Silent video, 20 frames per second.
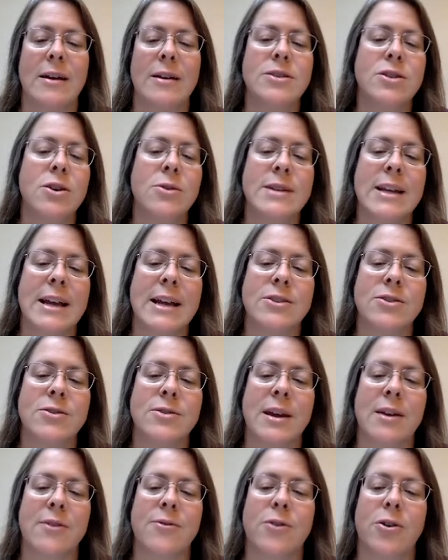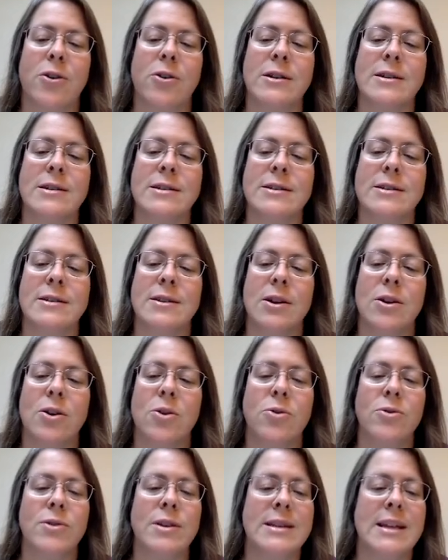Don't enter that forest,
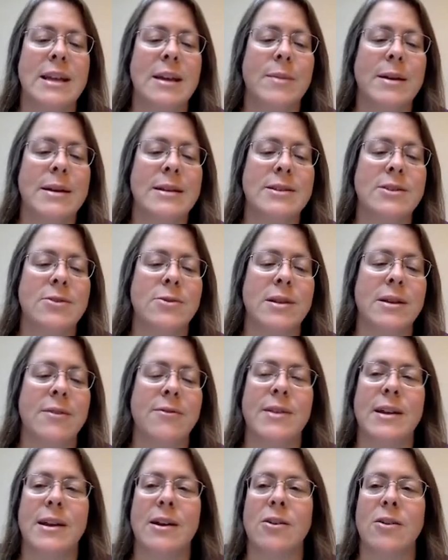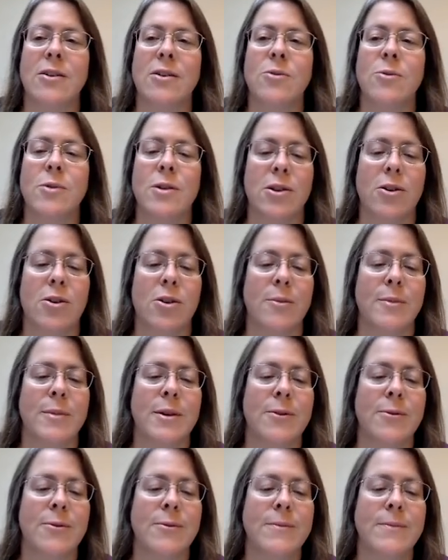or the demons who live there will harm
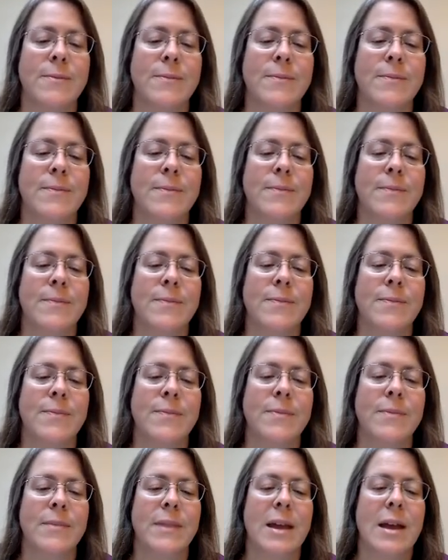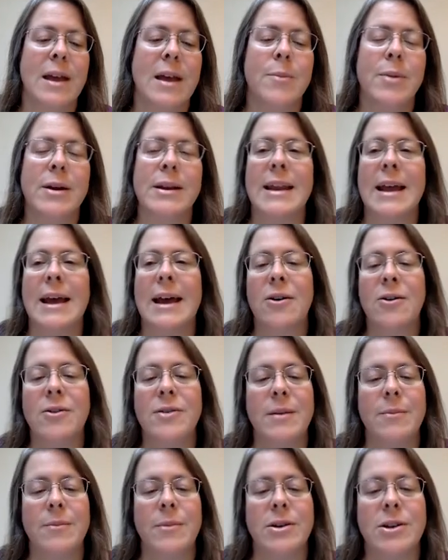you. But now
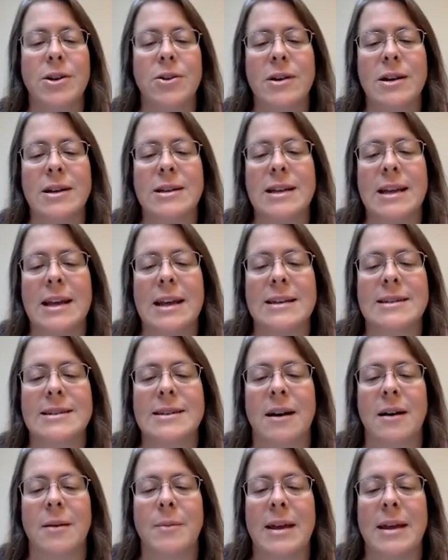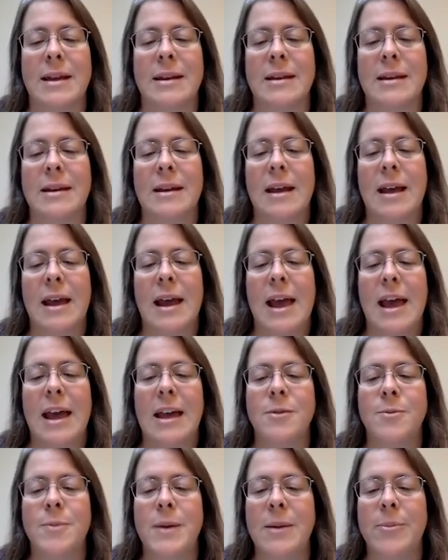that modernity has come in,
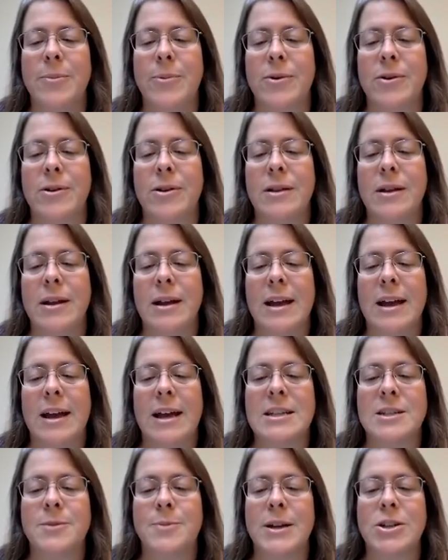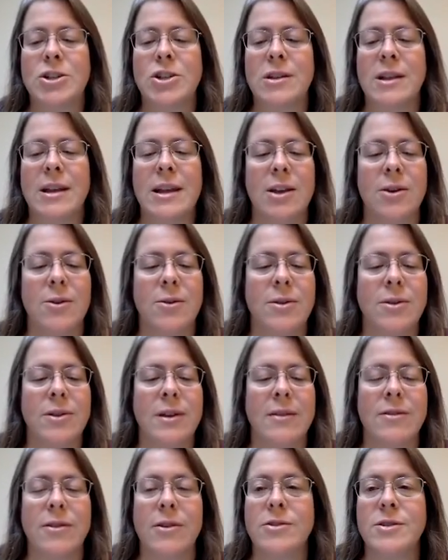and people, especially youth
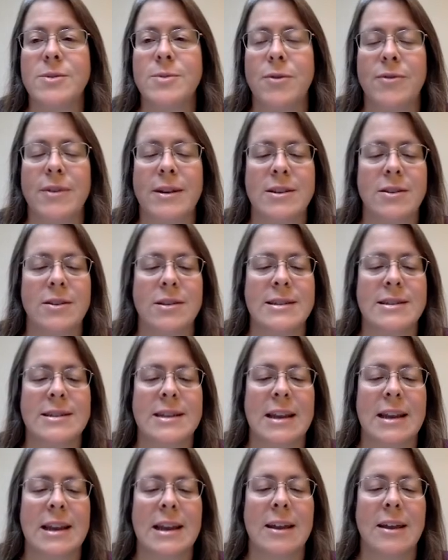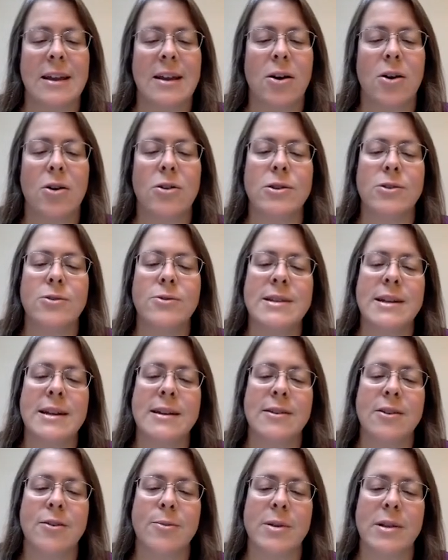and those moving to the city, are
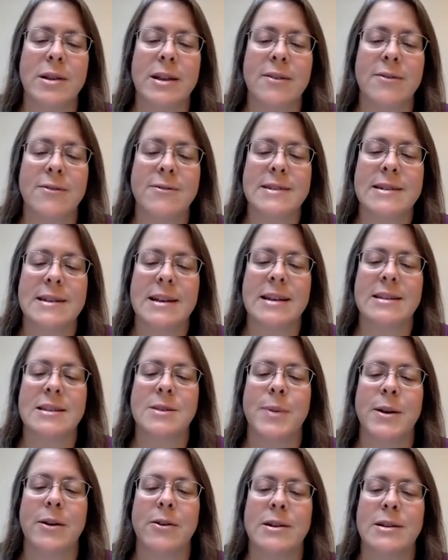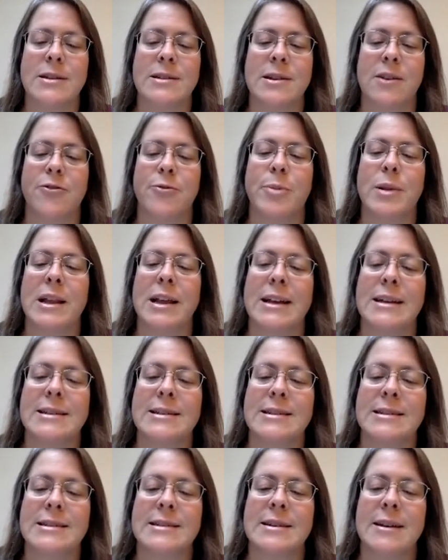losing their beliefs in spirits of
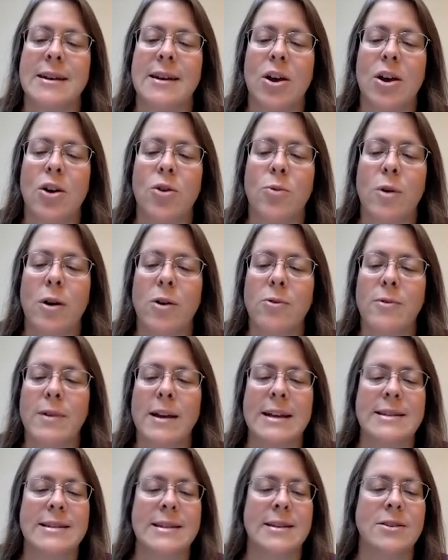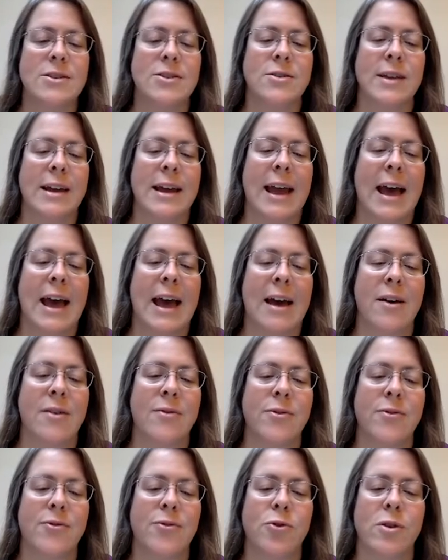place. What reason do they
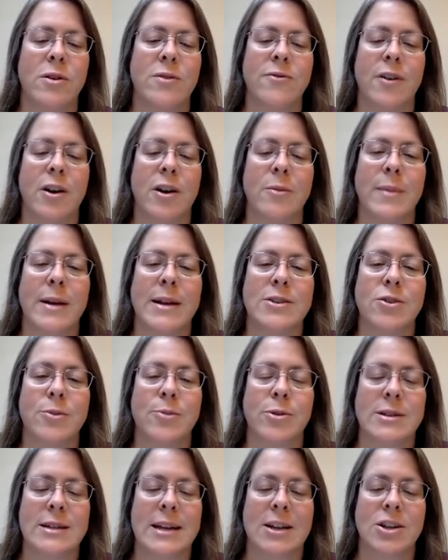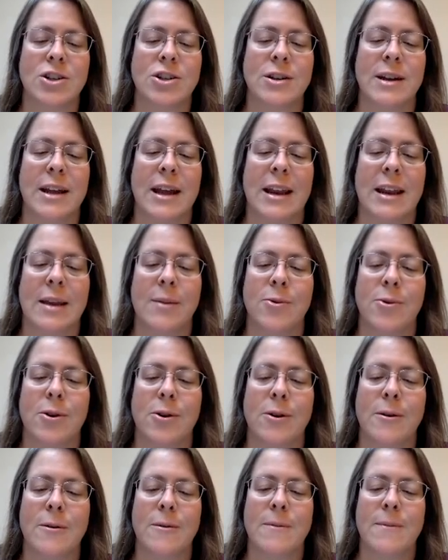have for environmental protection
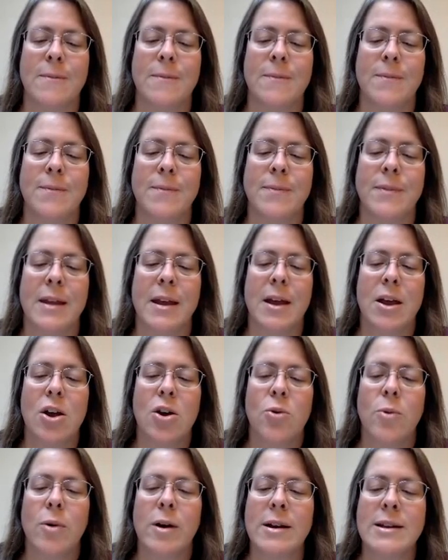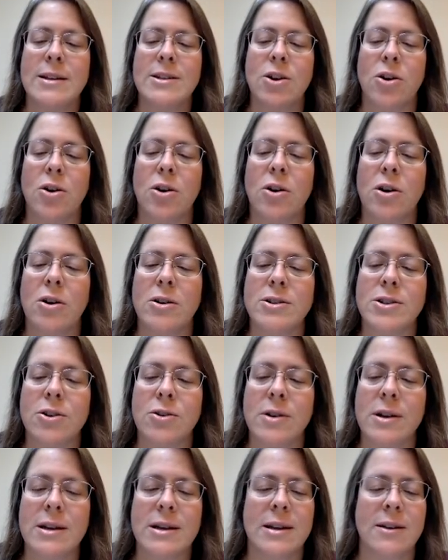anymore? What is our
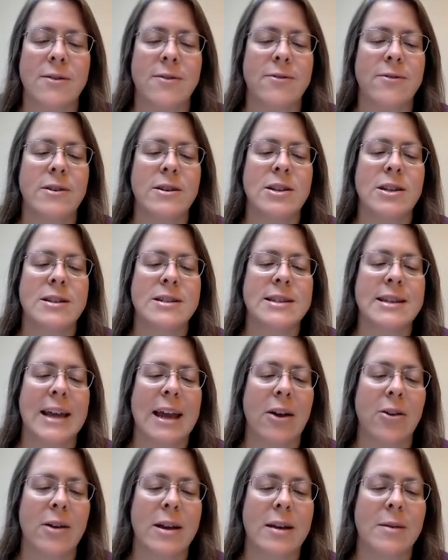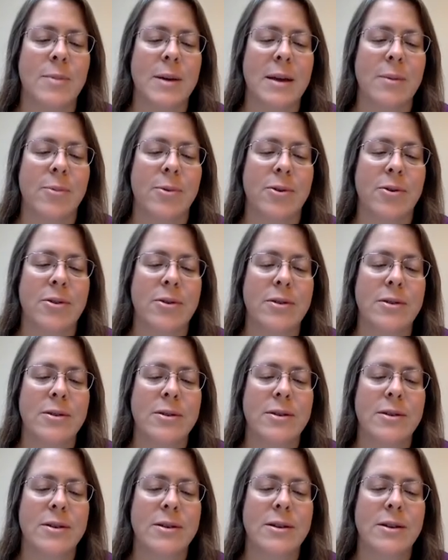alternative to scaring people?
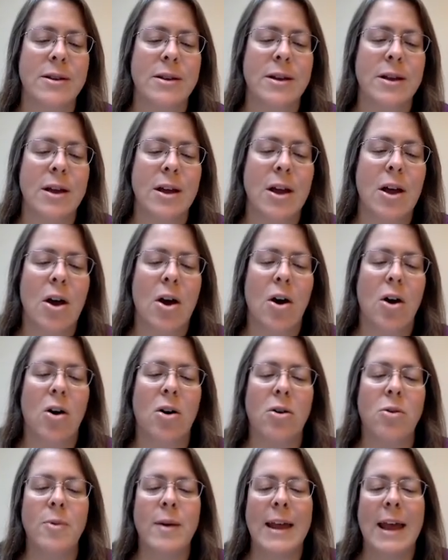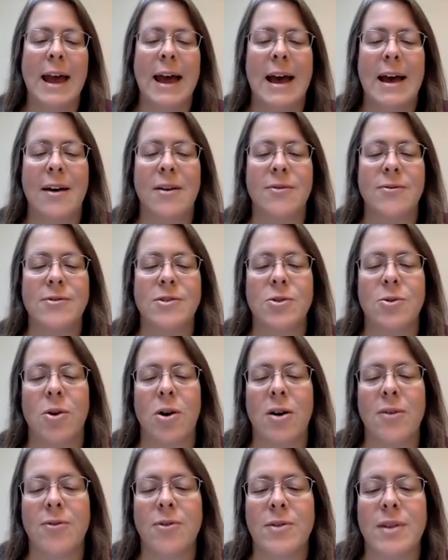All we have to
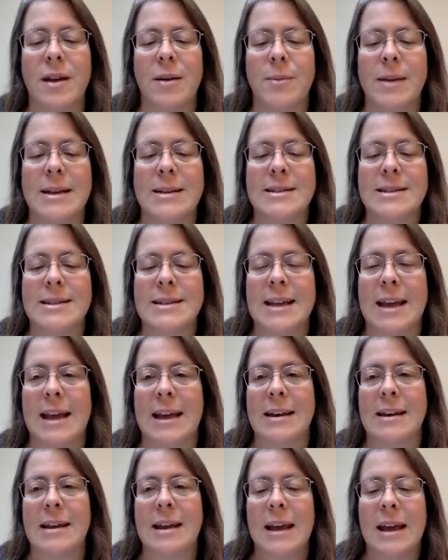offer them instead